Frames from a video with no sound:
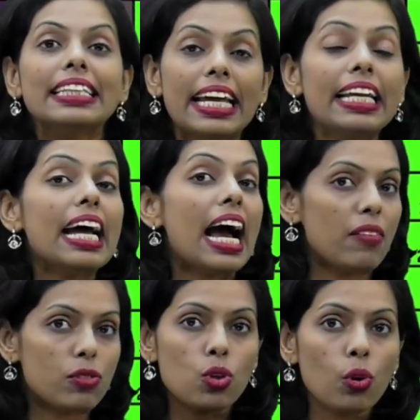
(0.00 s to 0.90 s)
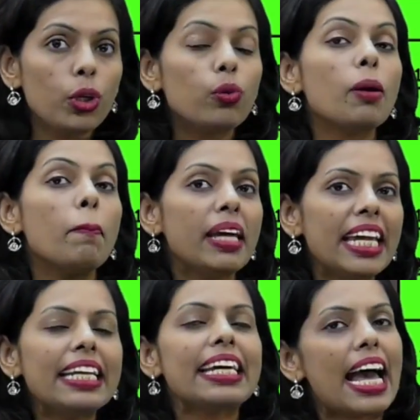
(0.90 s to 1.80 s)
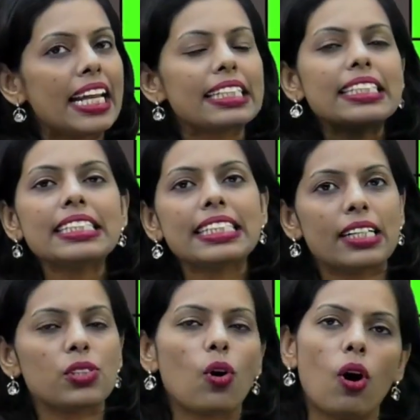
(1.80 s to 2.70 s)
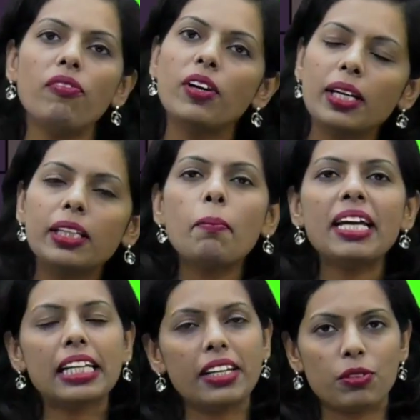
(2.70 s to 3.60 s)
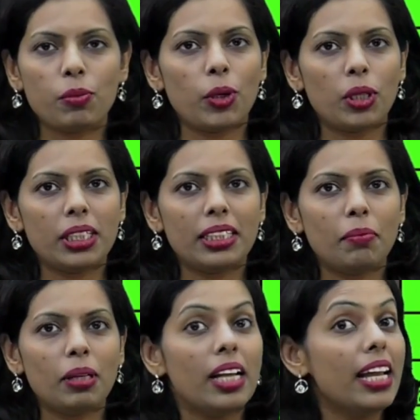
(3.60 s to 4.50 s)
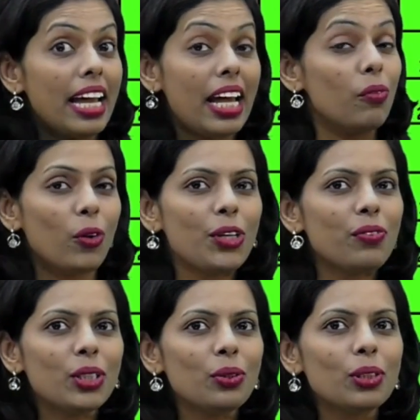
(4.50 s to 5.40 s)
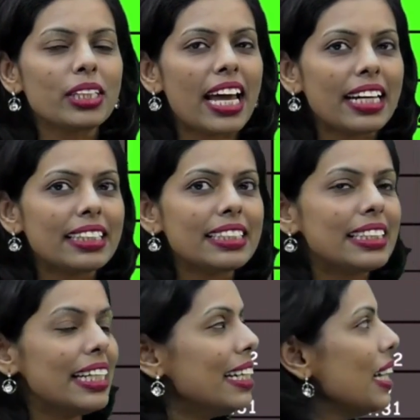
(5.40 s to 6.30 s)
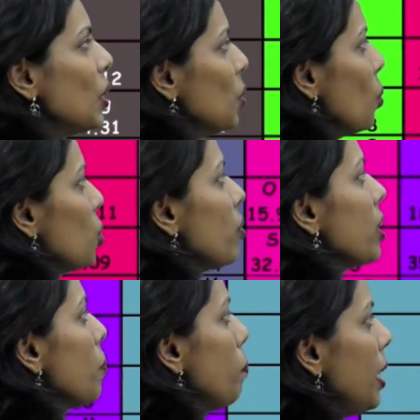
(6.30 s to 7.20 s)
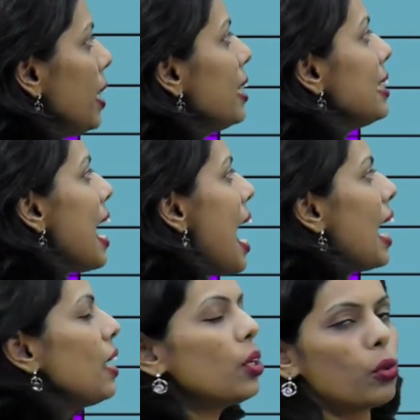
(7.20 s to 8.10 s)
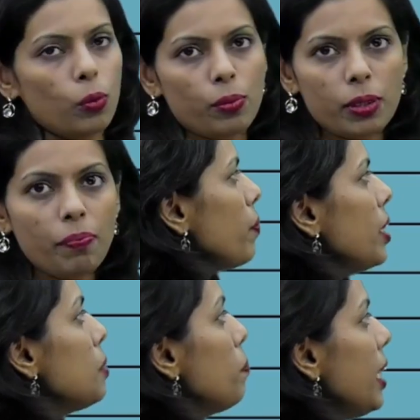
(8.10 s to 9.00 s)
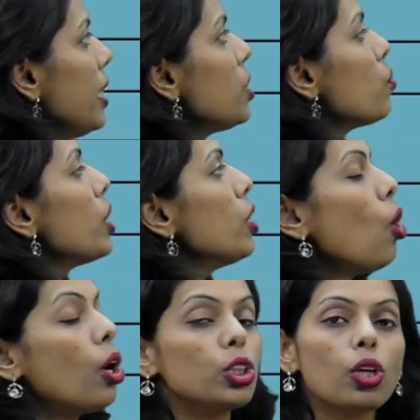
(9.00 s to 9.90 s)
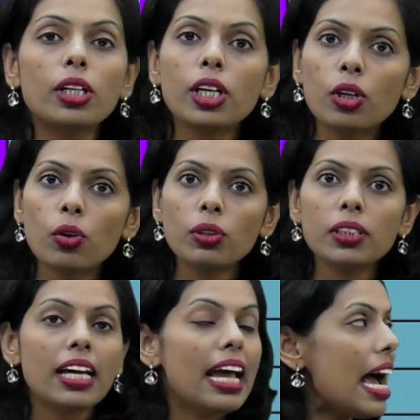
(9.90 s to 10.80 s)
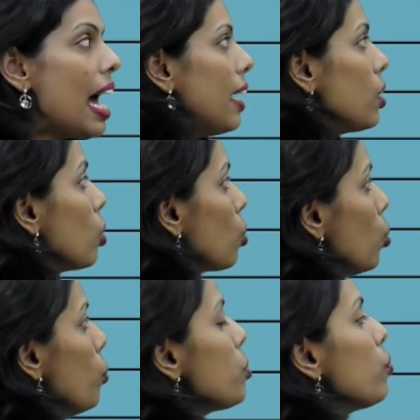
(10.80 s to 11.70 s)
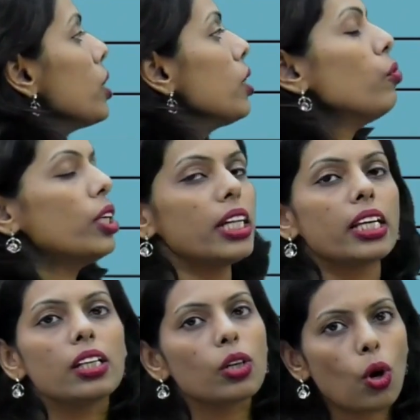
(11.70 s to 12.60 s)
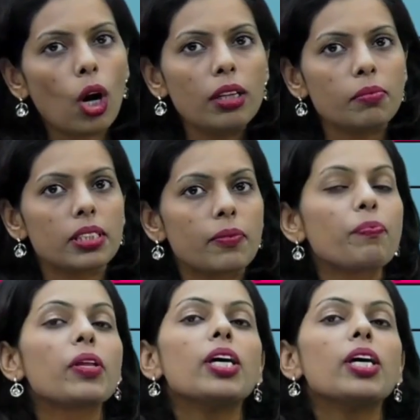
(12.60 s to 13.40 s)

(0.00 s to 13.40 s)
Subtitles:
Then I have told you the main characteristics of the Mendeleev's periodic table. And what were those characteristics? Those were the periods and the groups. These periods were the horizontal rows and the groups were the vertical columns.